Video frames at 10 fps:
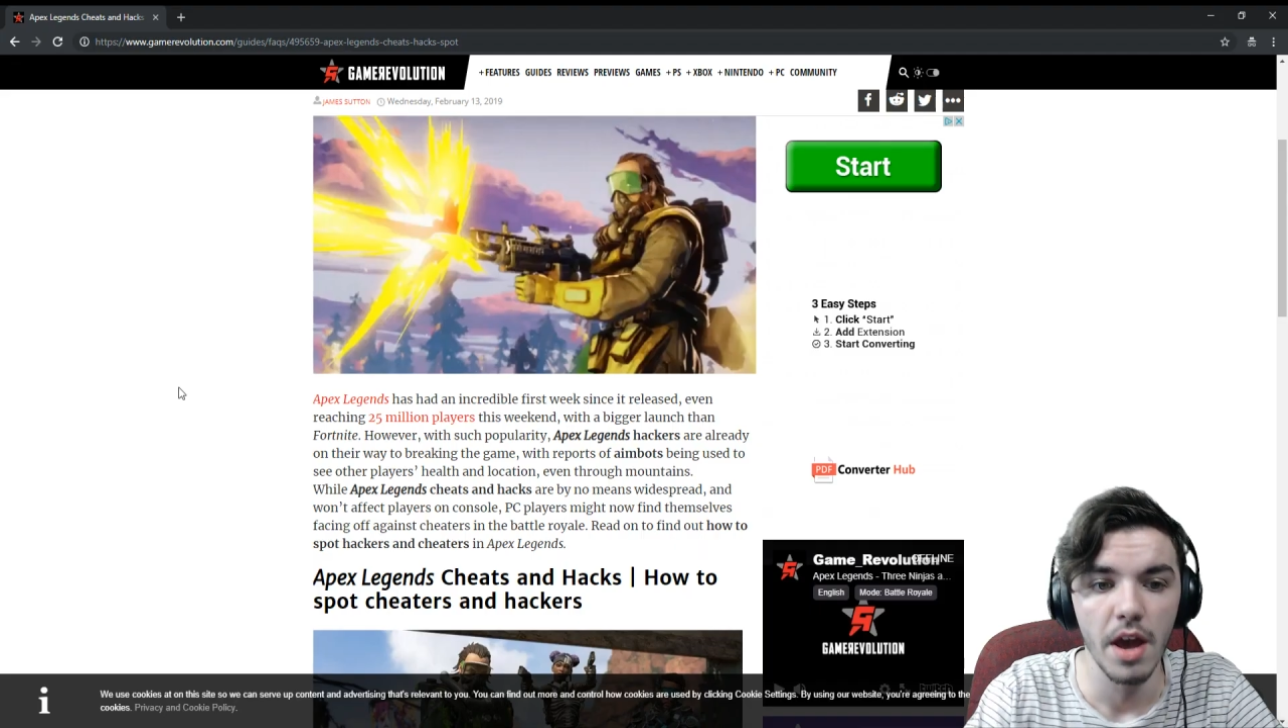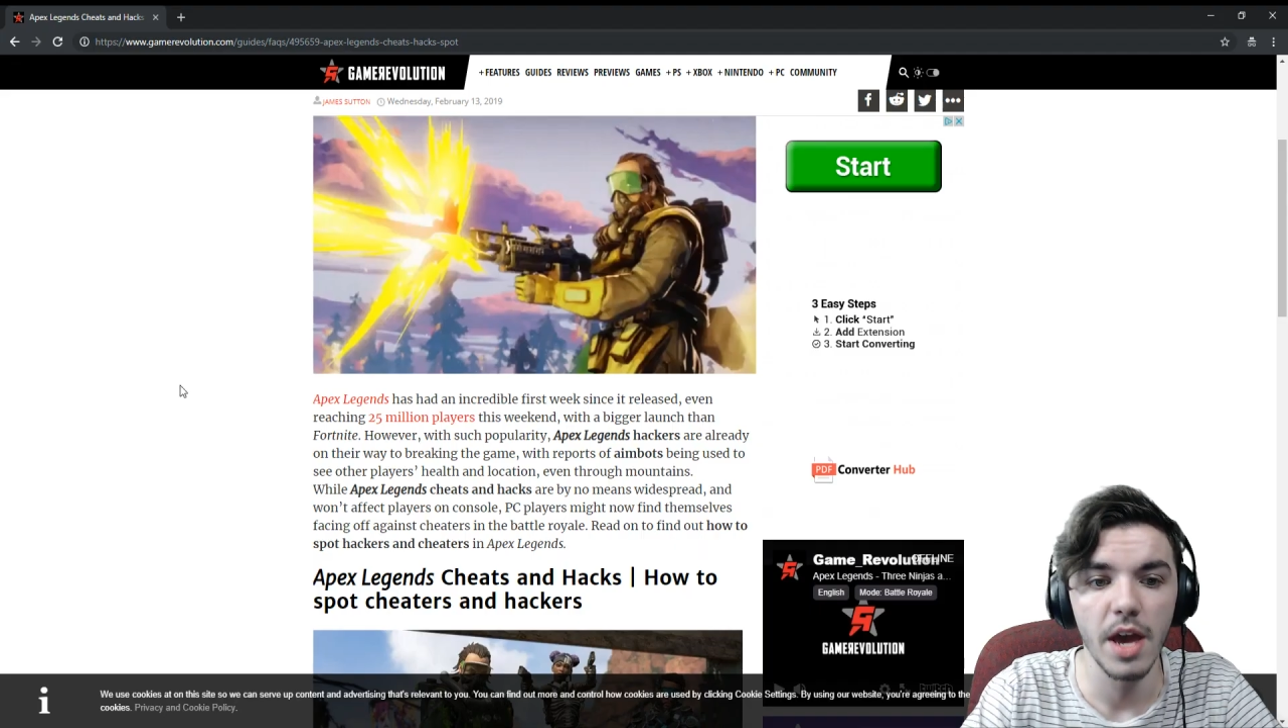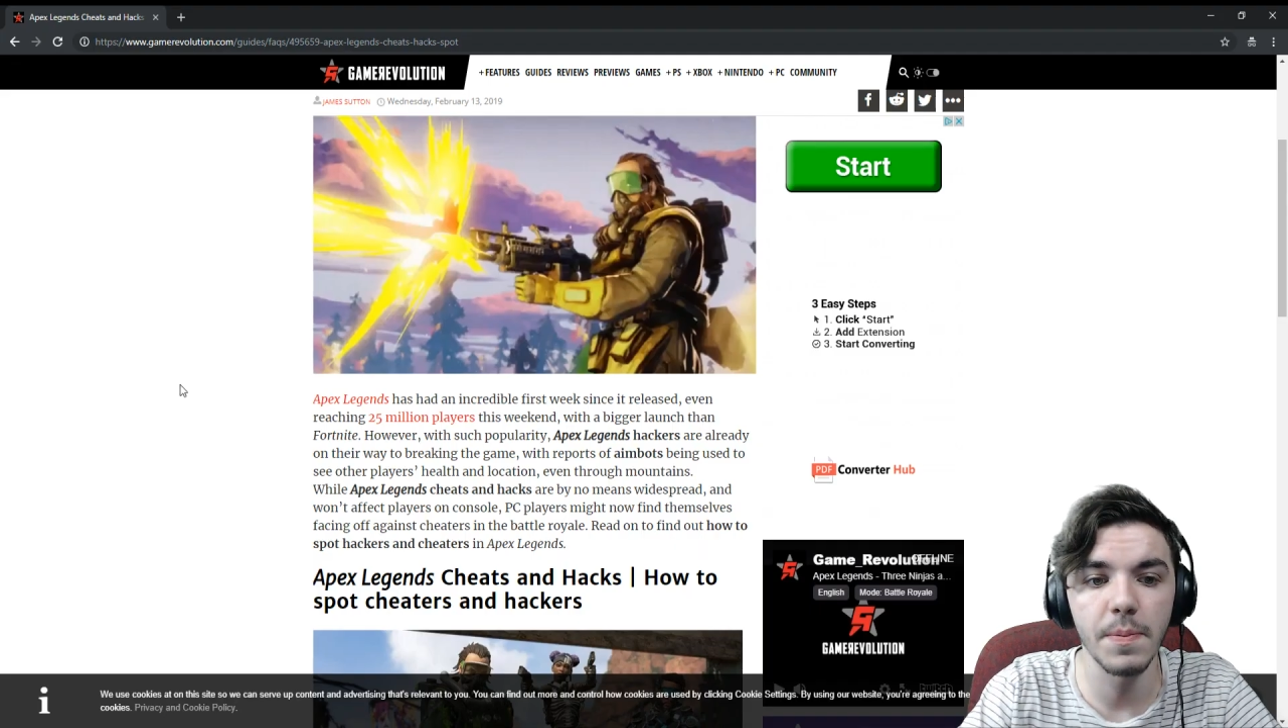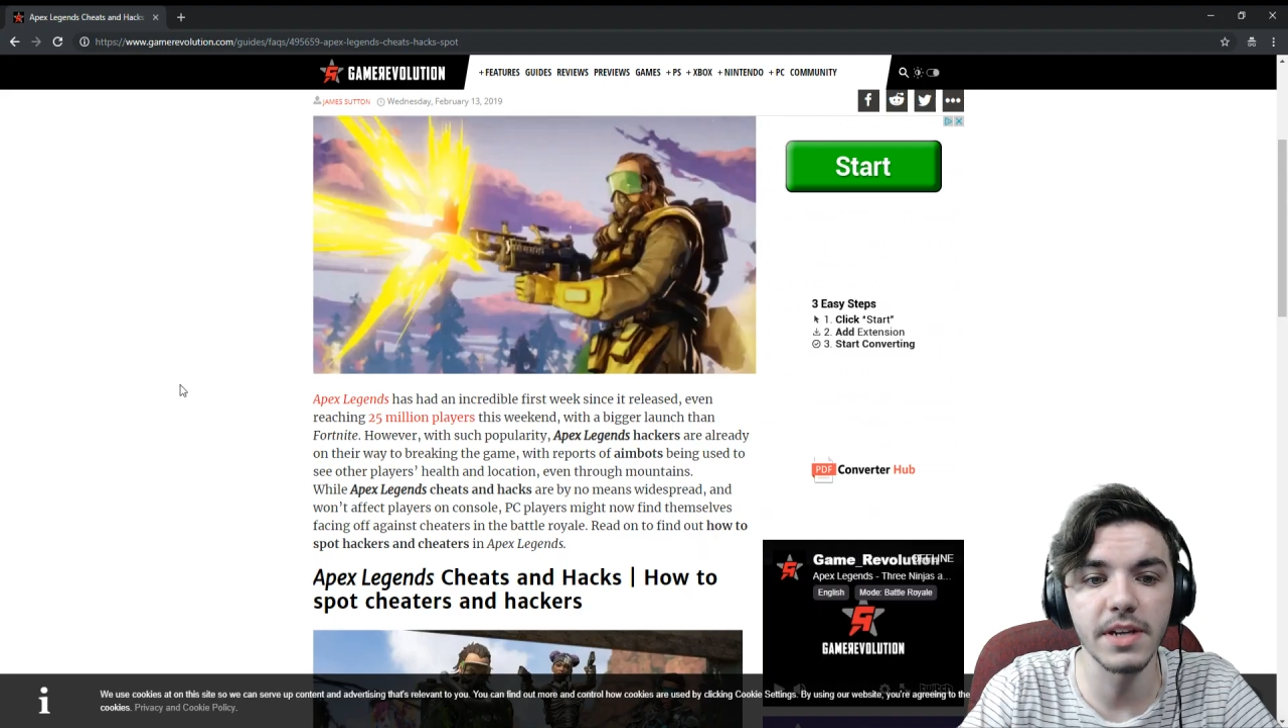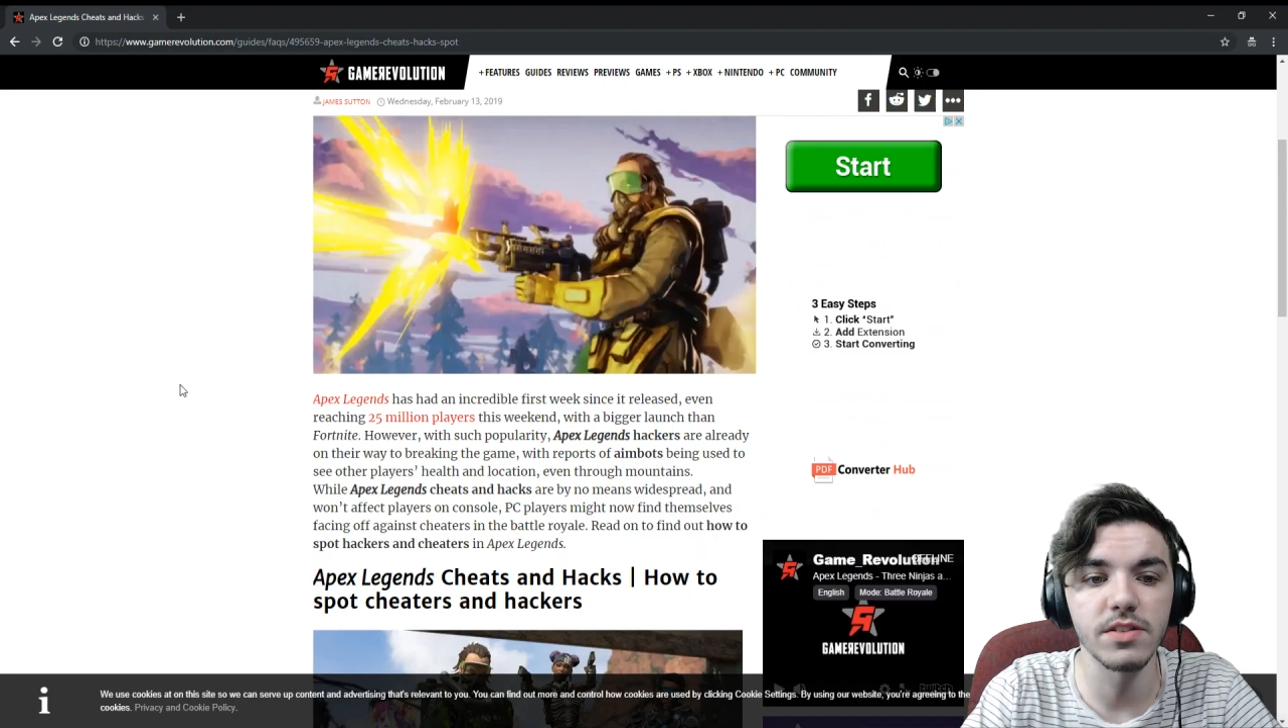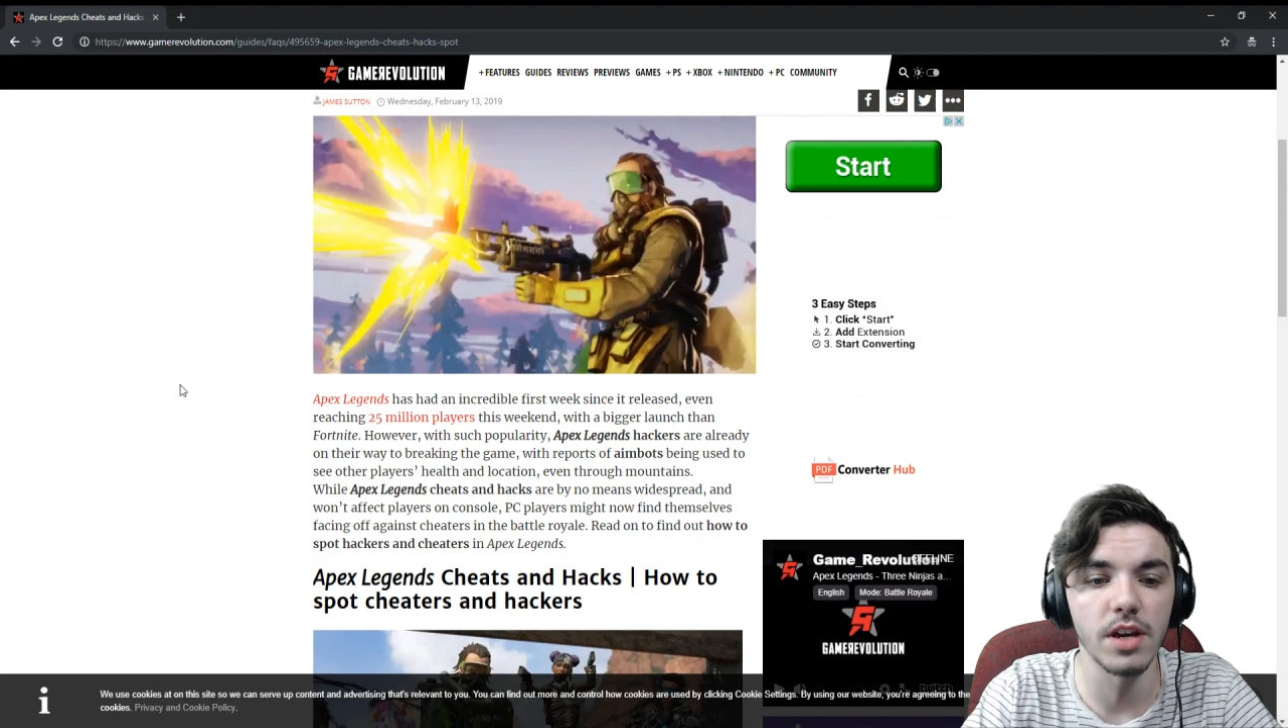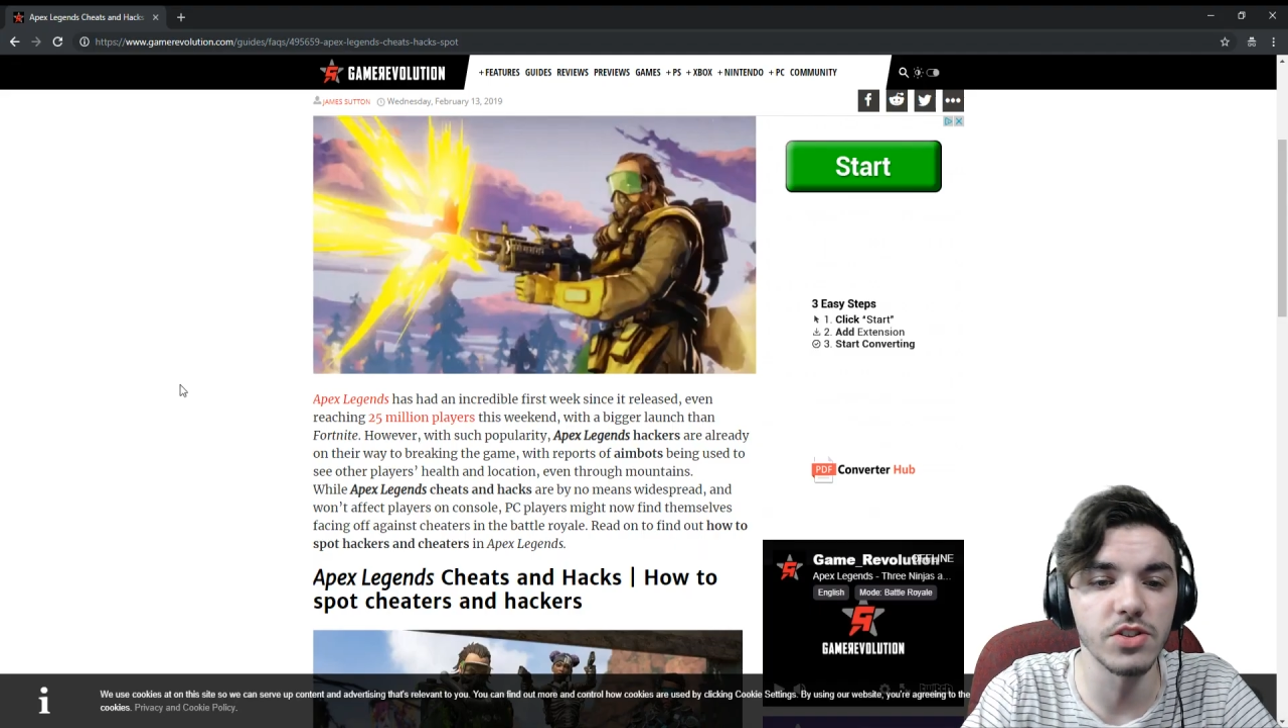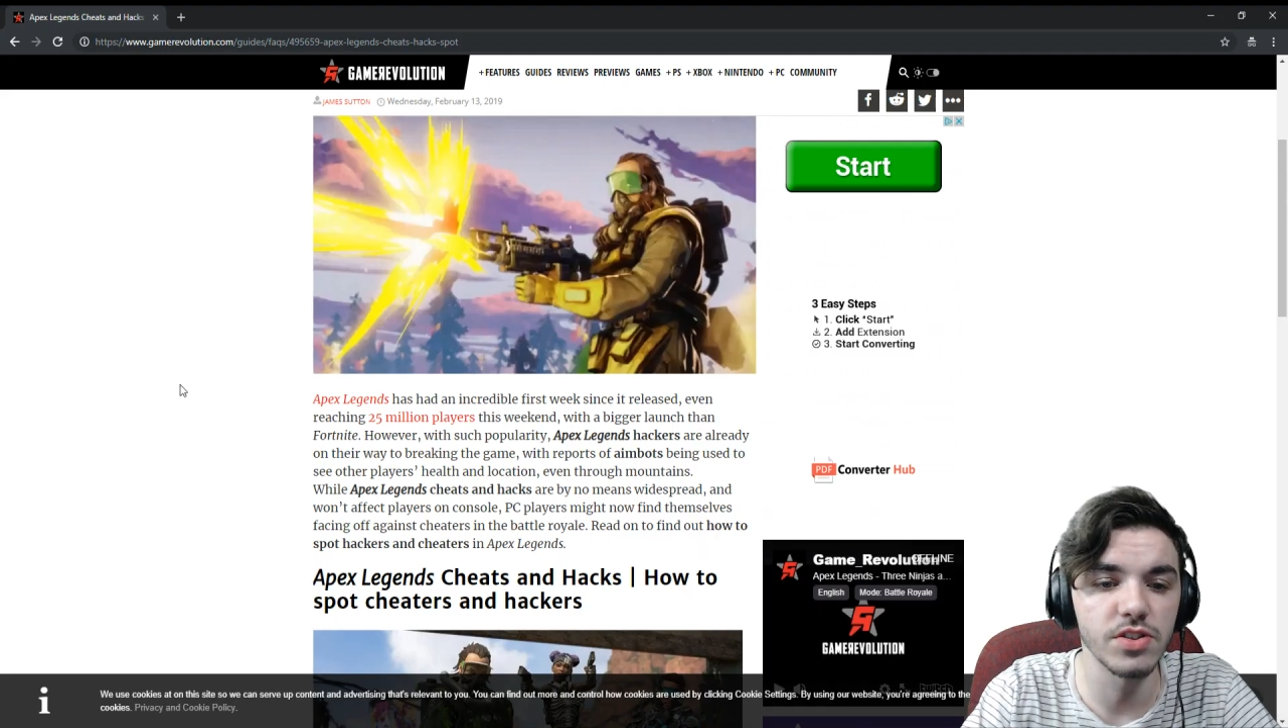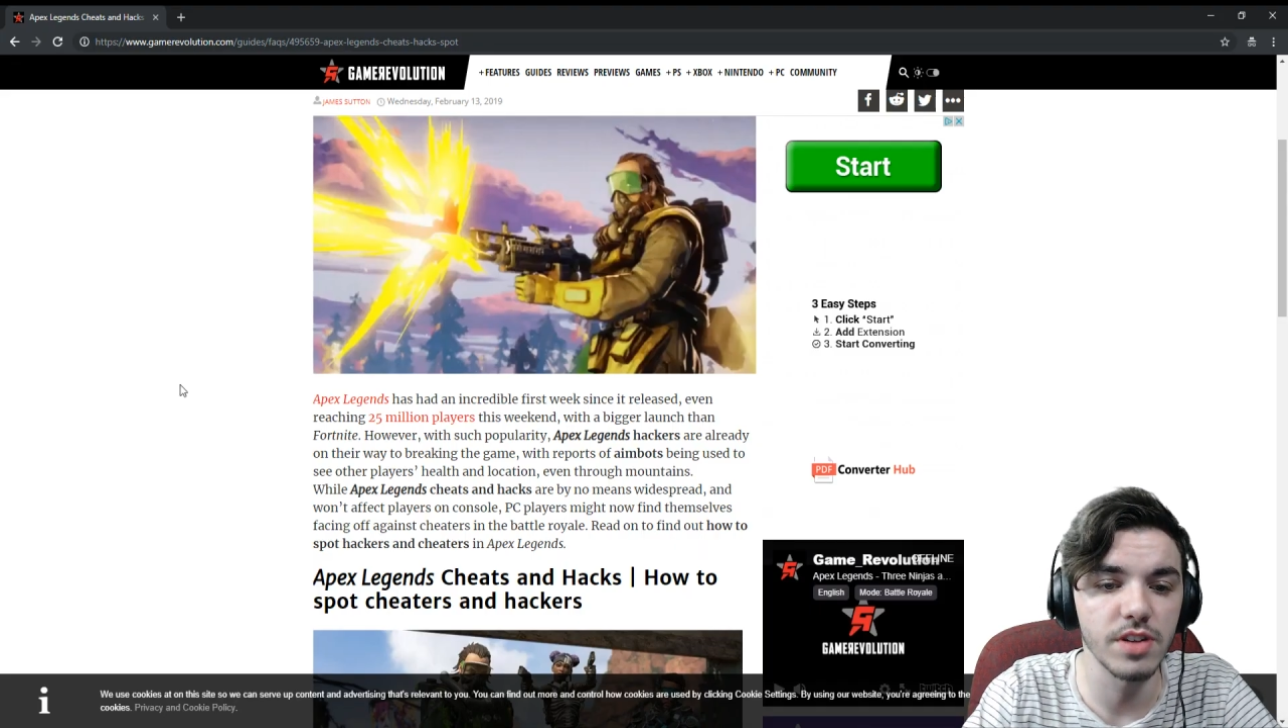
Apex Legends